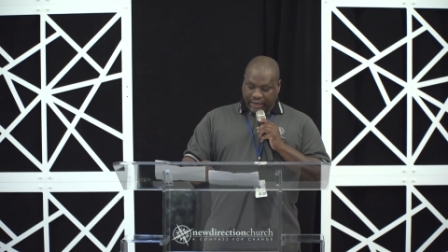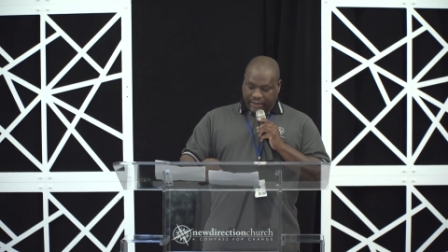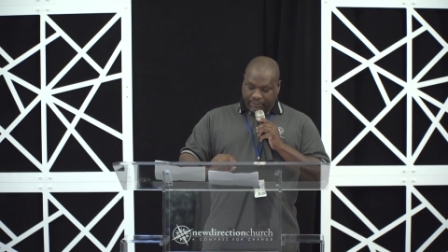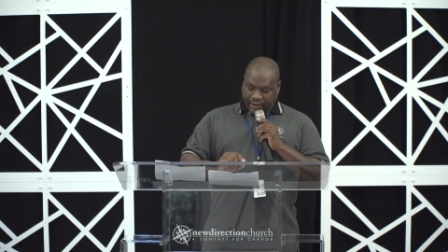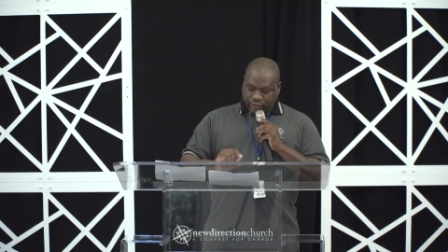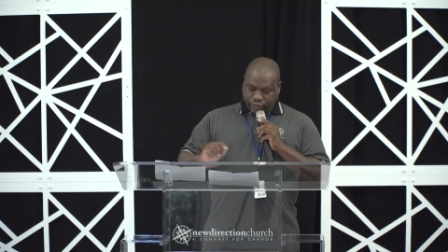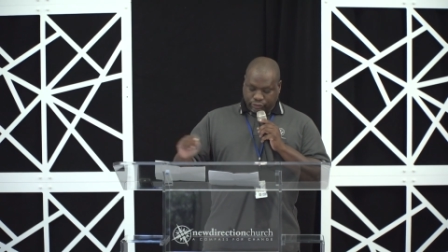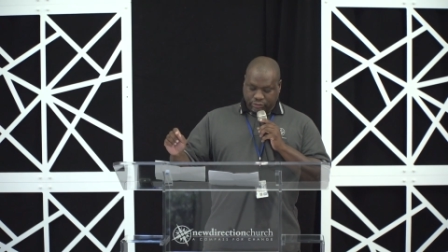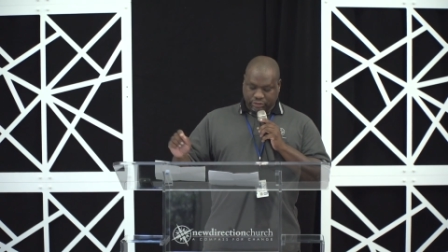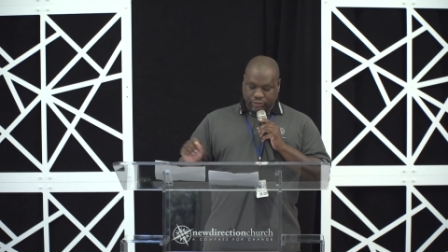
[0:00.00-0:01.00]
It
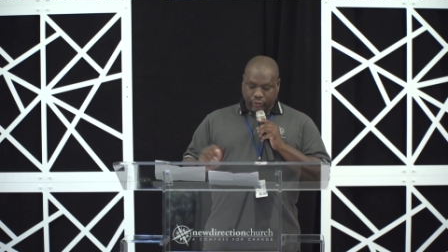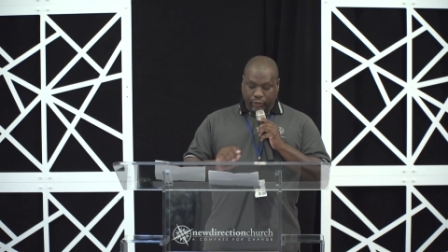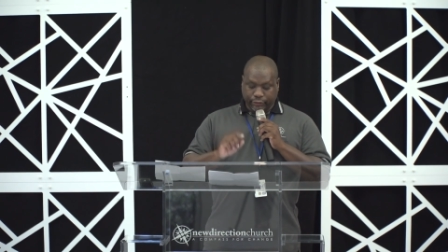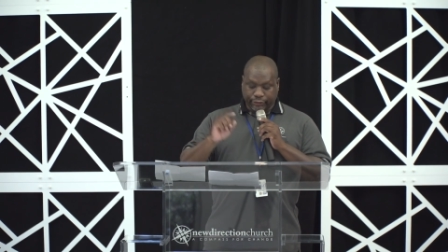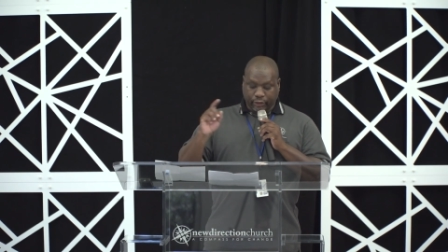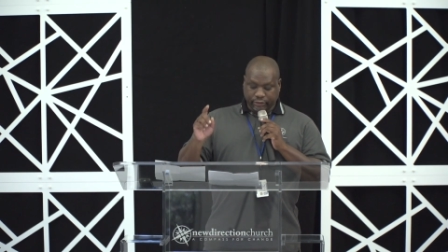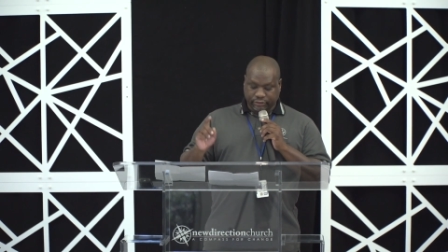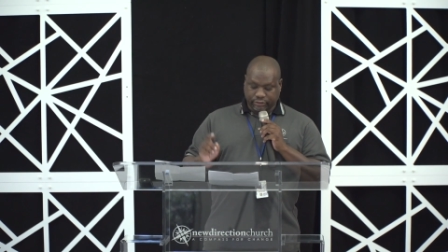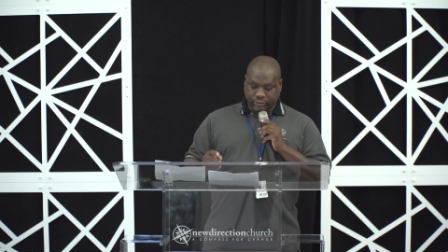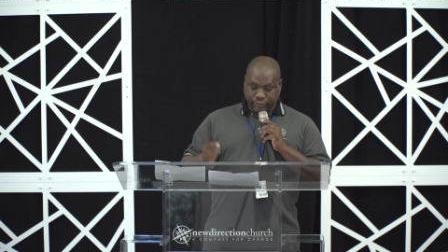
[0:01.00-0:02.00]
measures your
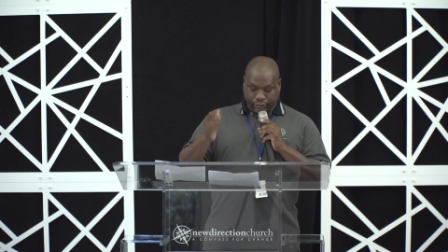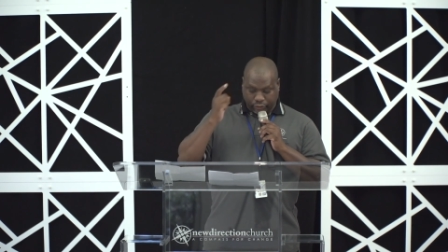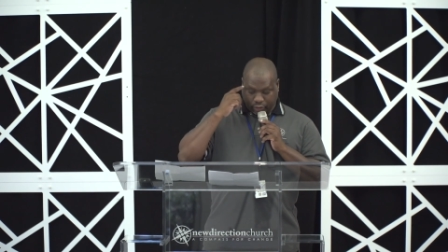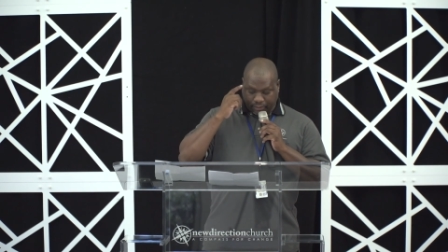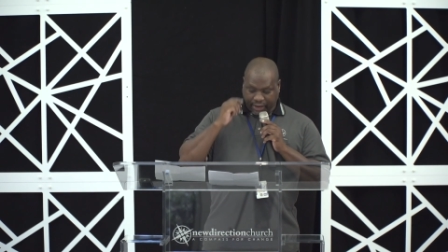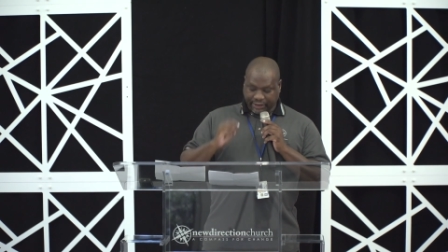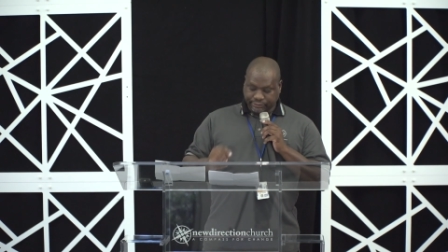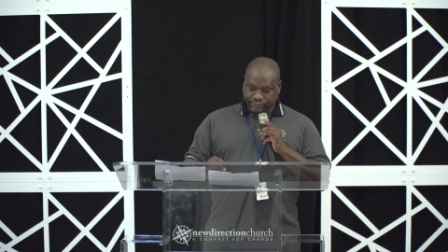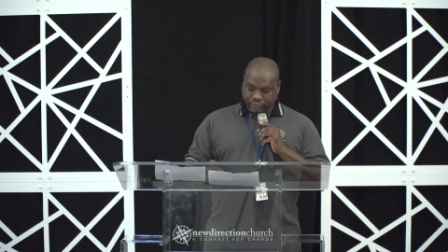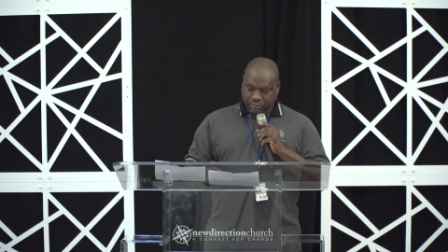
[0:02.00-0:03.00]
thoughts through your
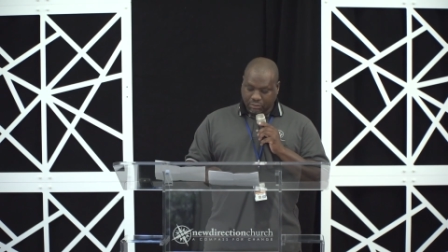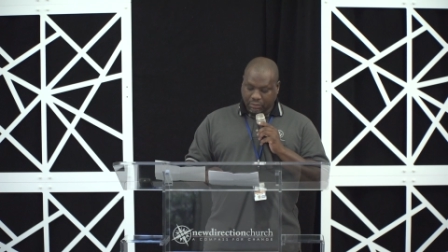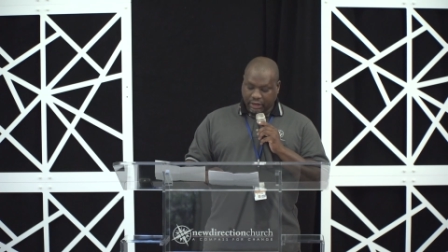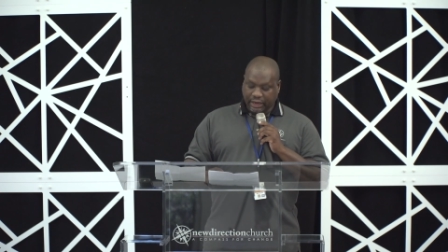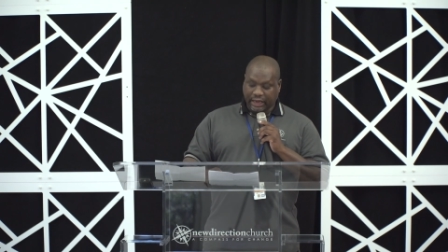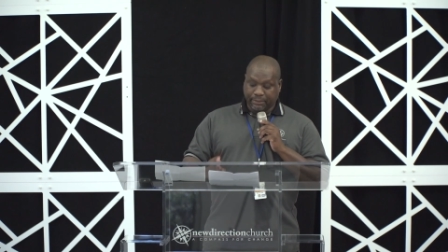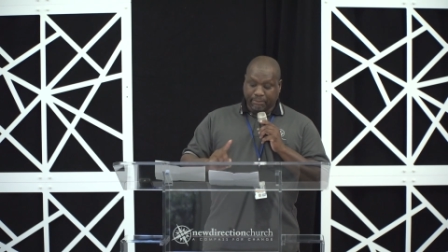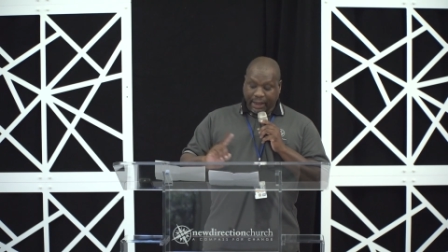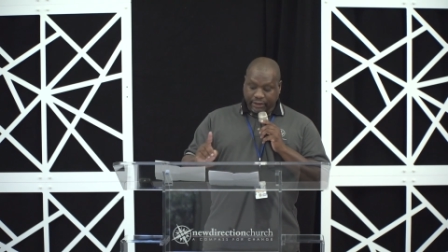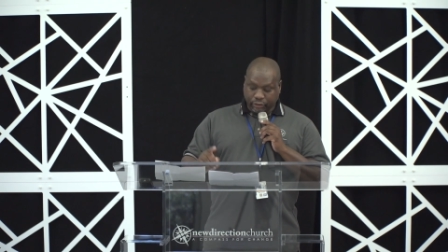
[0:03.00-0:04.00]
mind
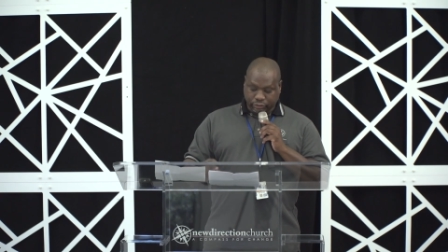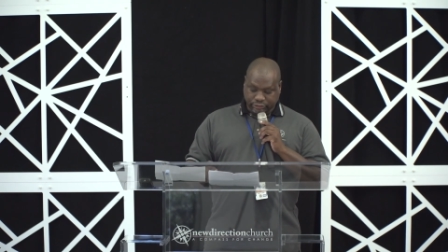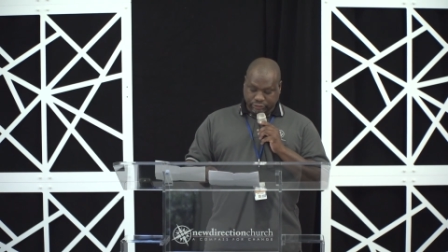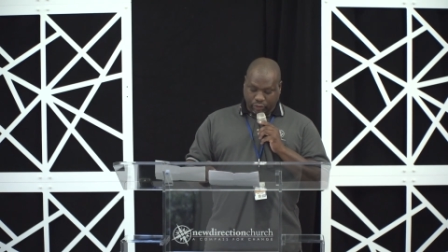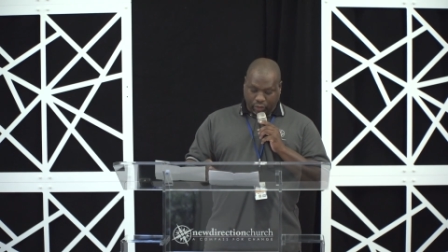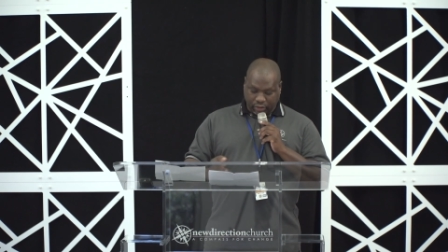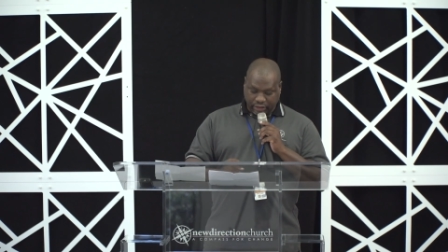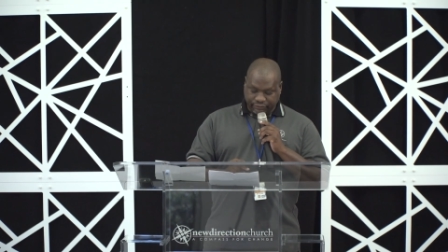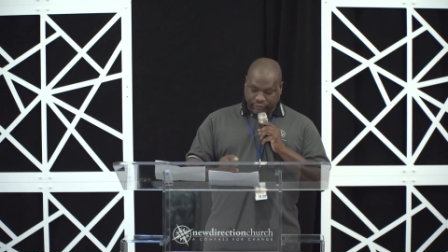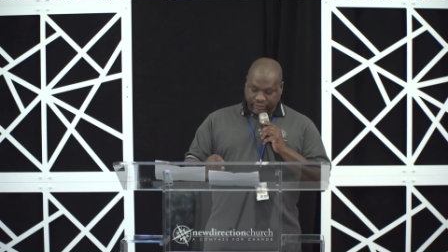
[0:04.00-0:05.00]
it battles all
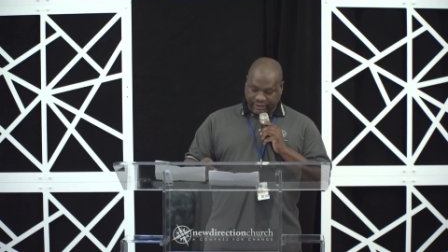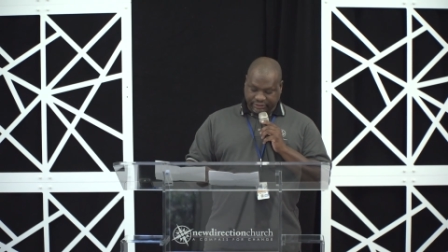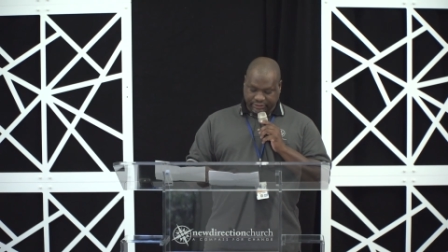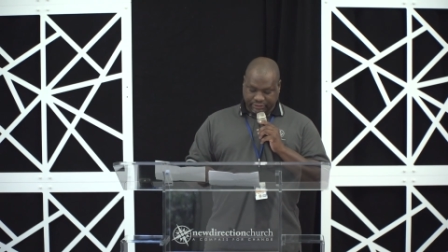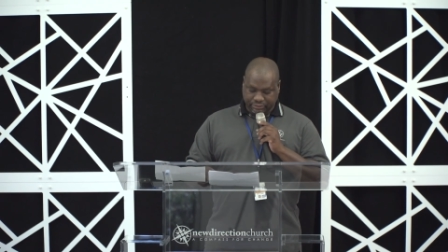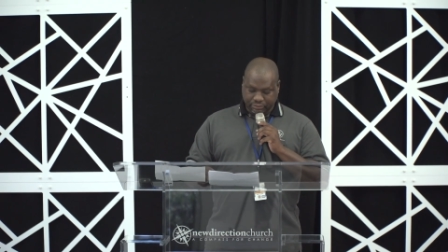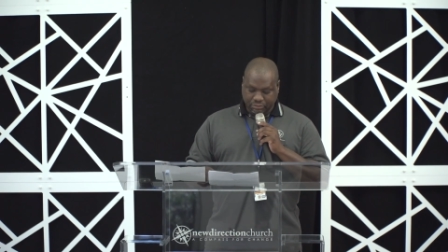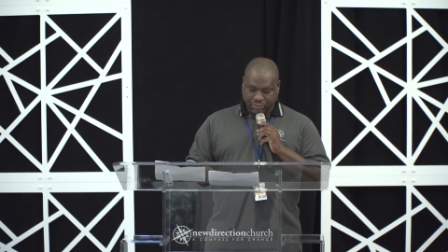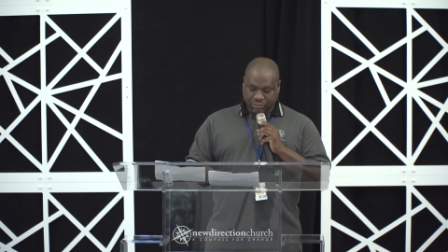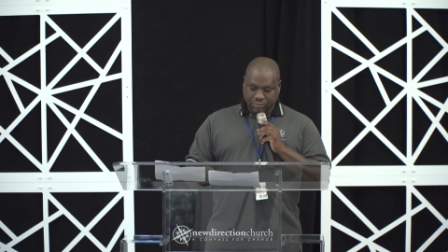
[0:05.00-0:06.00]
evilness,
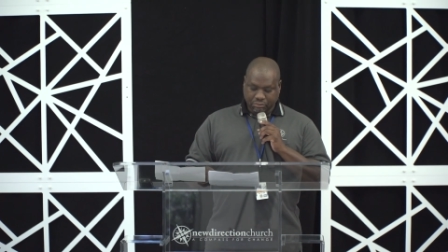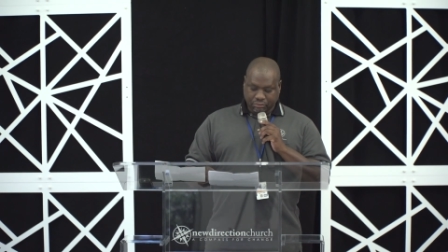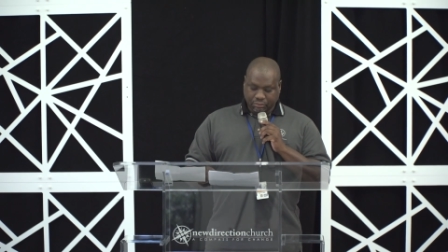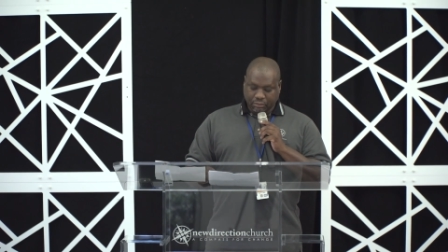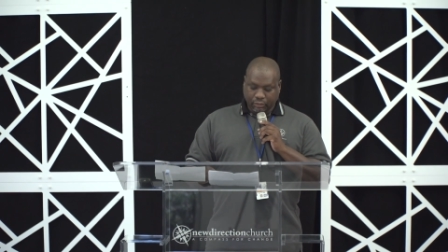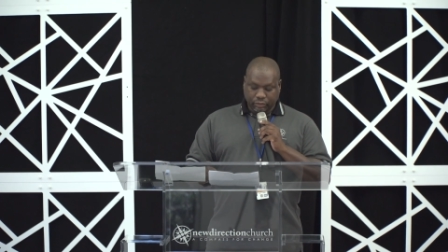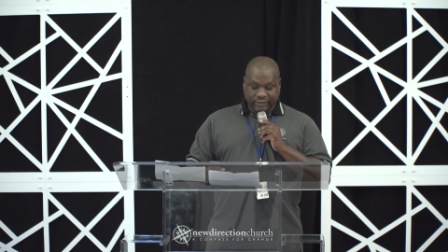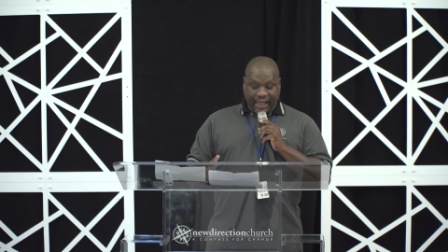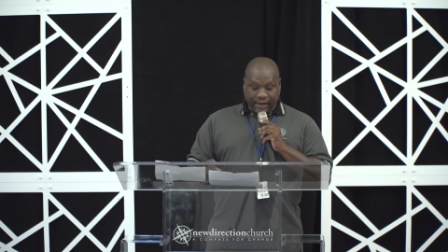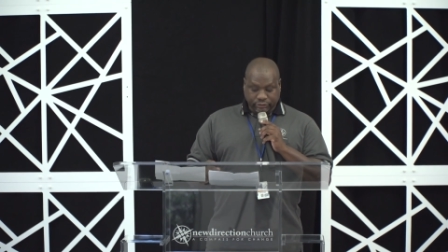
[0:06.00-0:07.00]

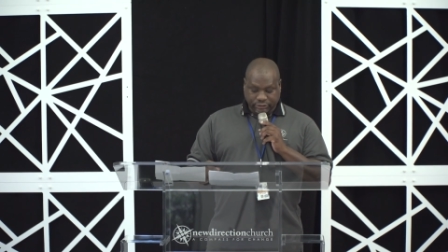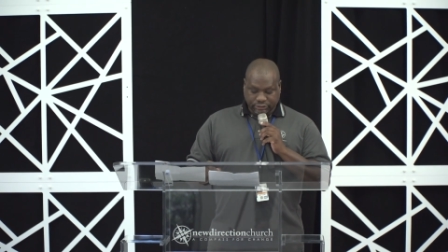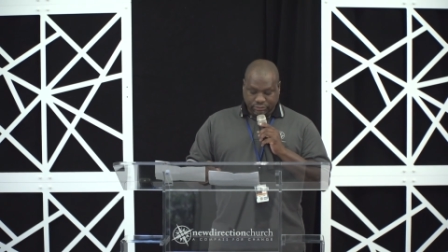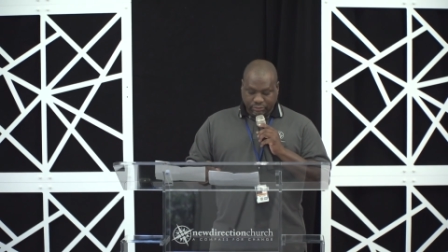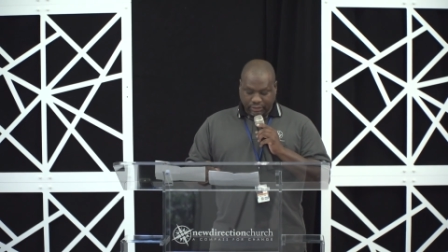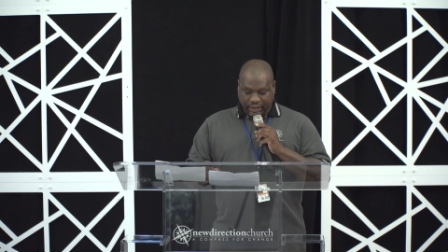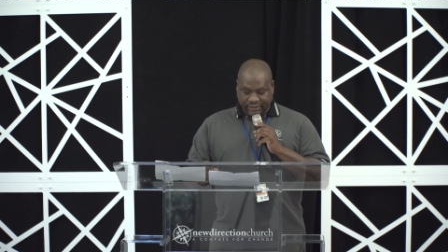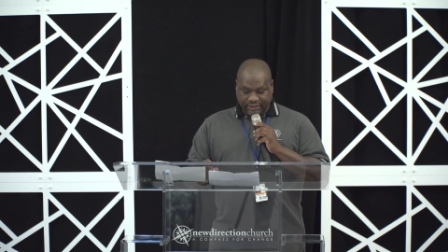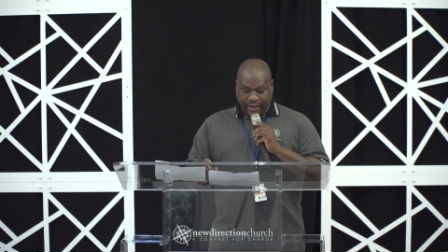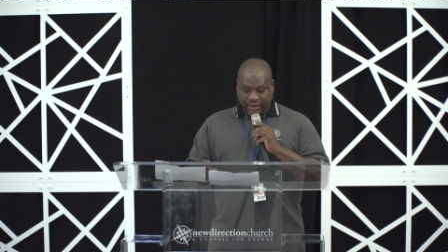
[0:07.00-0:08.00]
doubts,
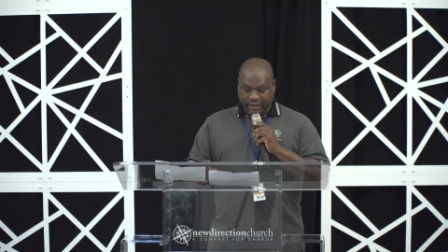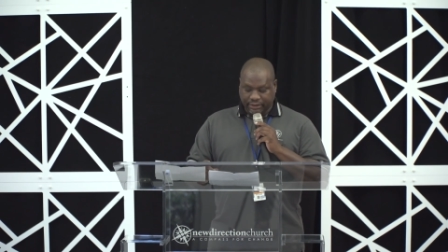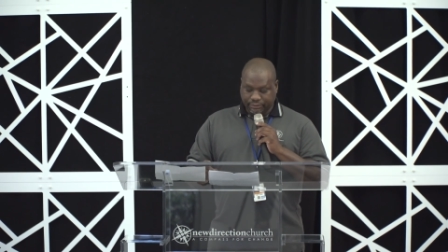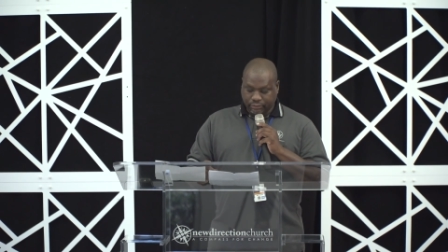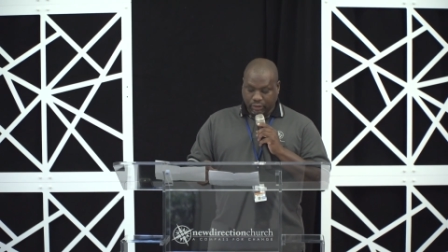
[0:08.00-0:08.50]
anxiety,